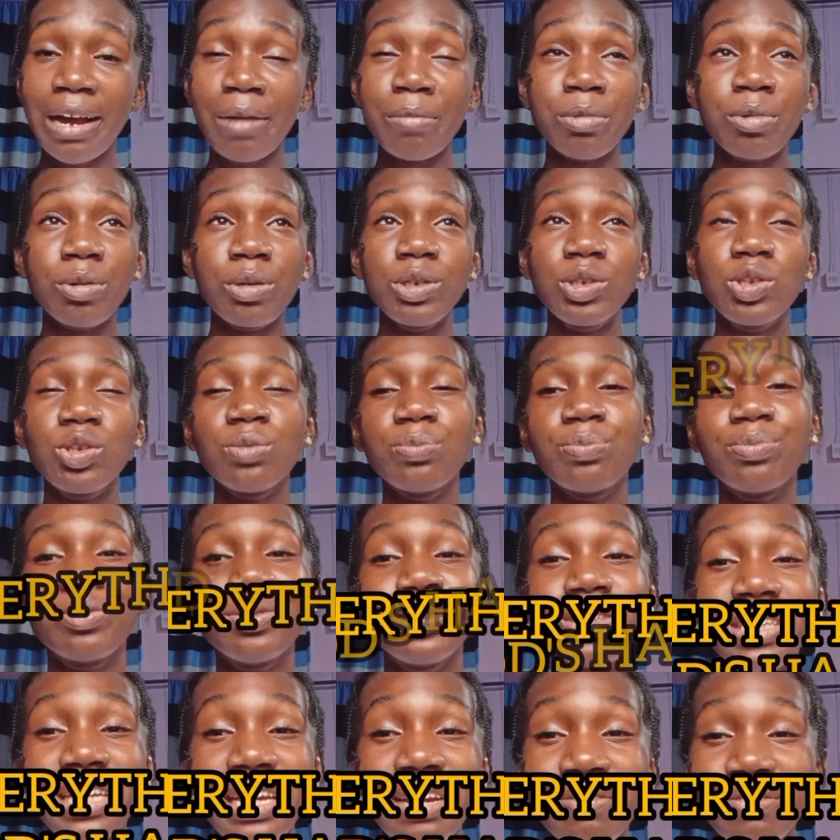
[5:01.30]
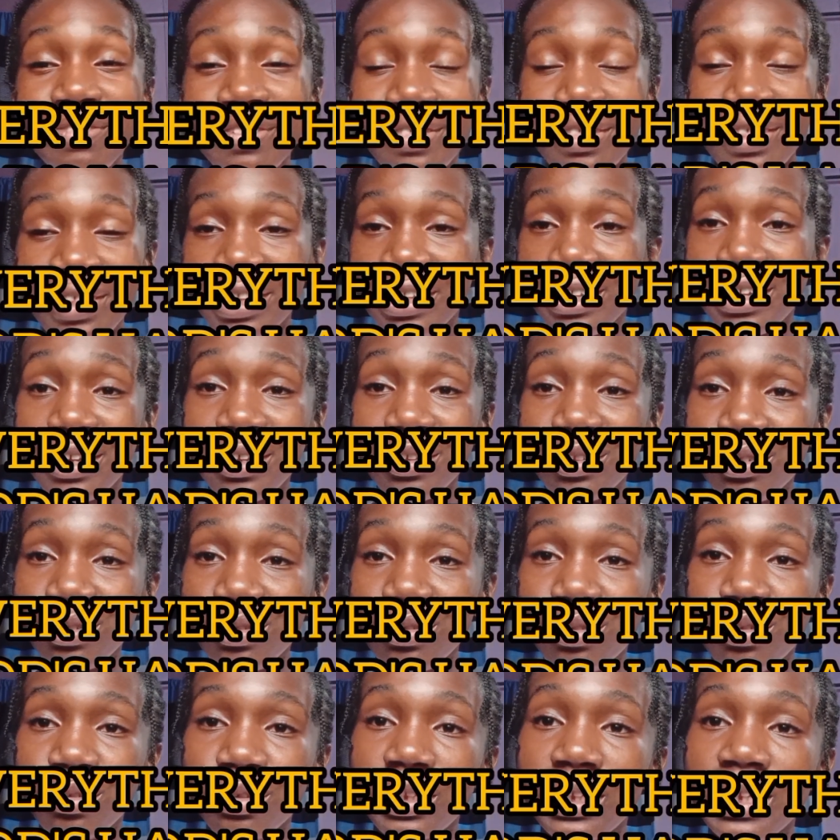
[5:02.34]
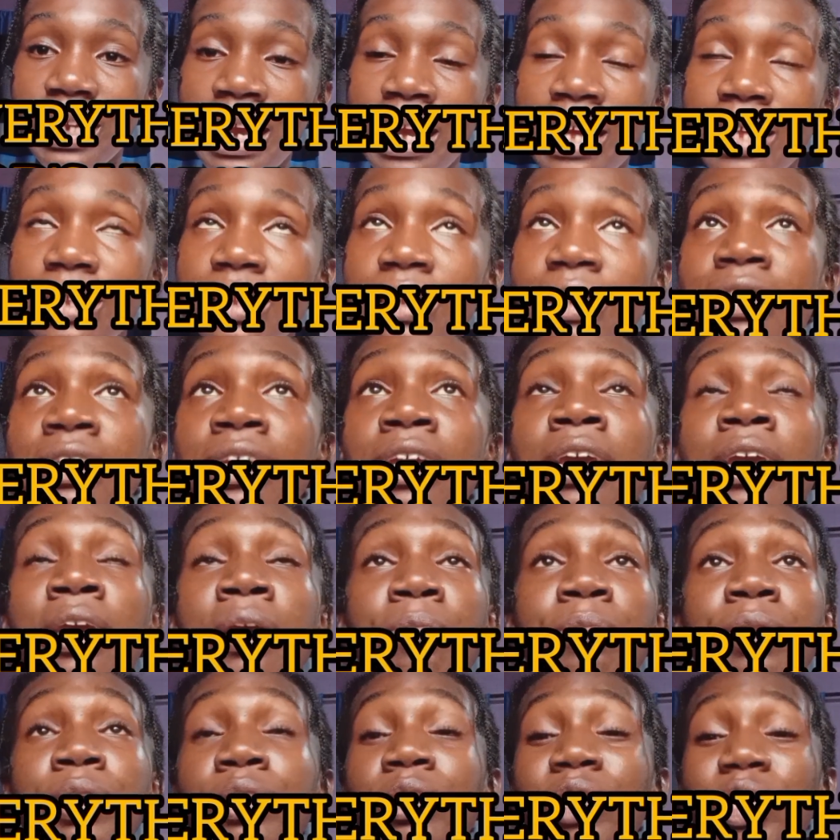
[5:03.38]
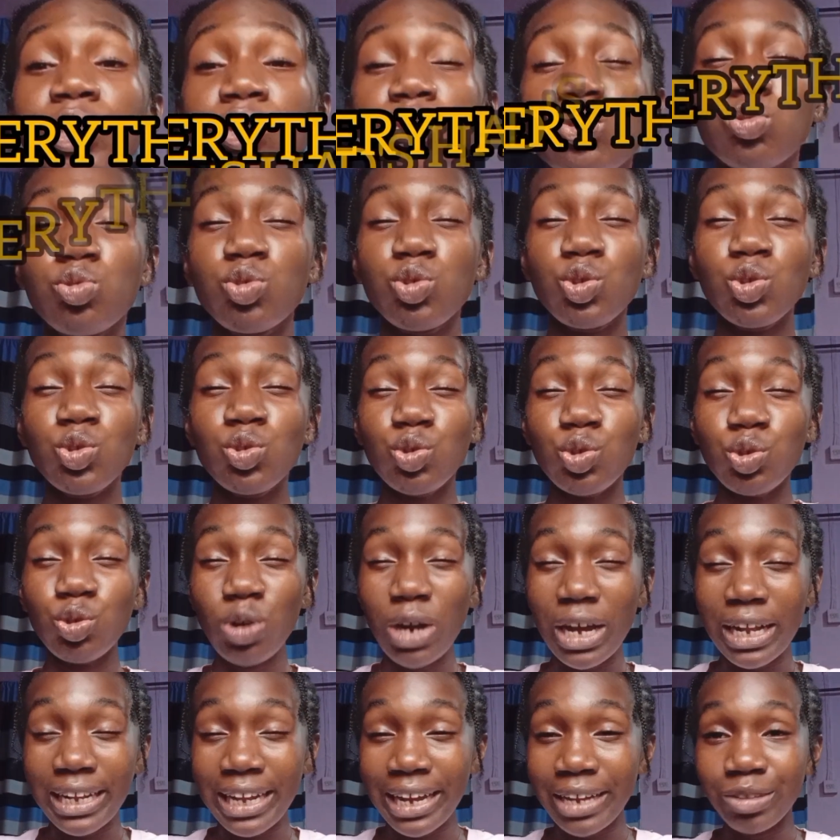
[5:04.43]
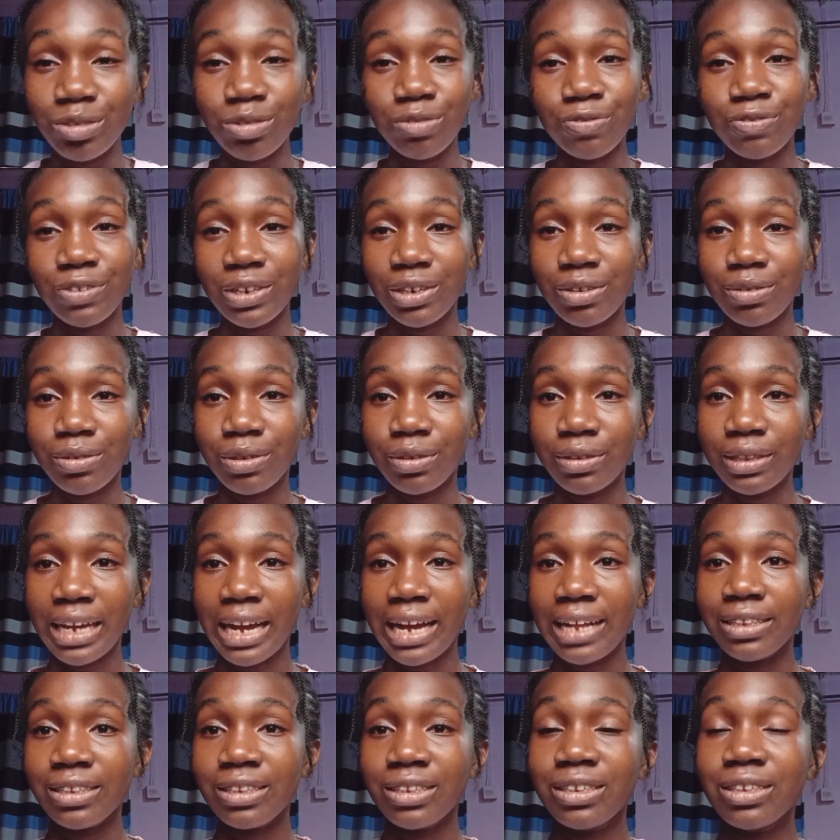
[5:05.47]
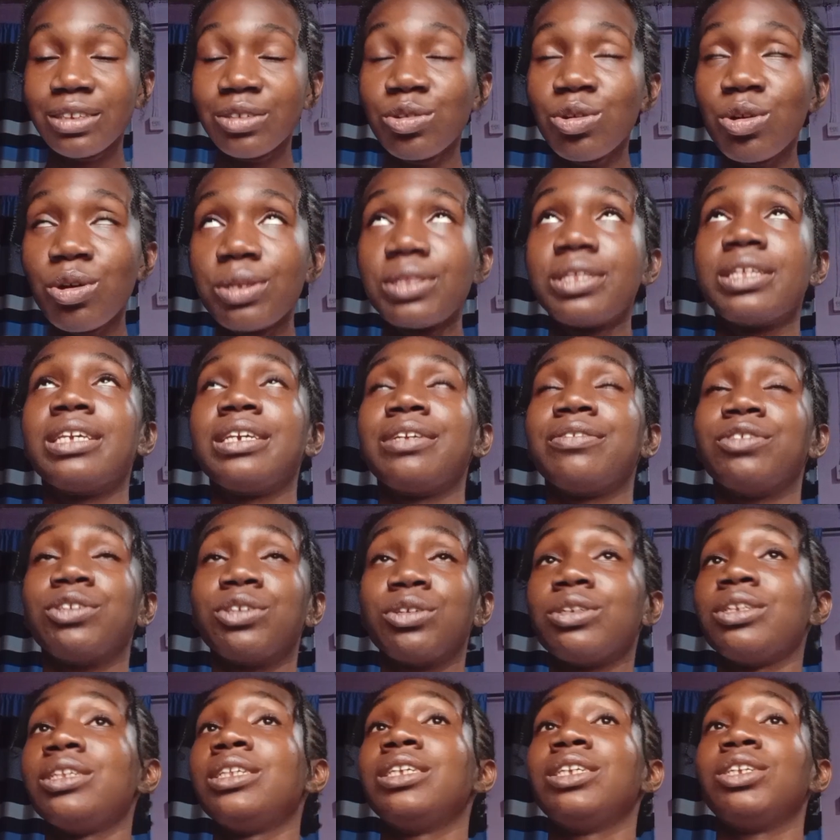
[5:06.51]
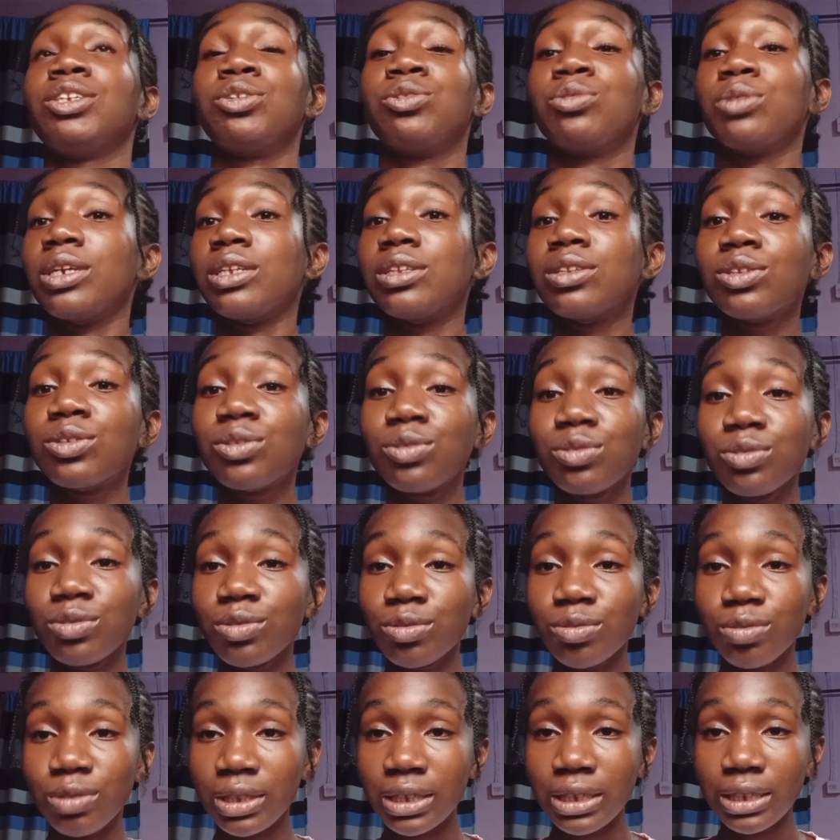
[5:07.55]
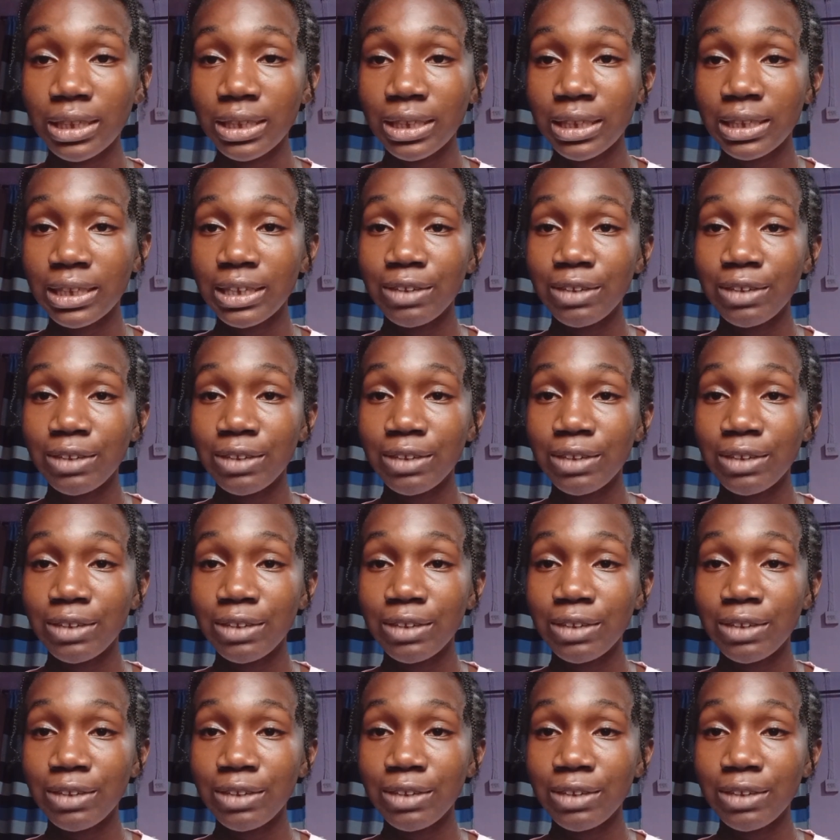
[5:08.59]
I'm going to put everything into God's hands, because you and I know very well that God gives us the strength to do things.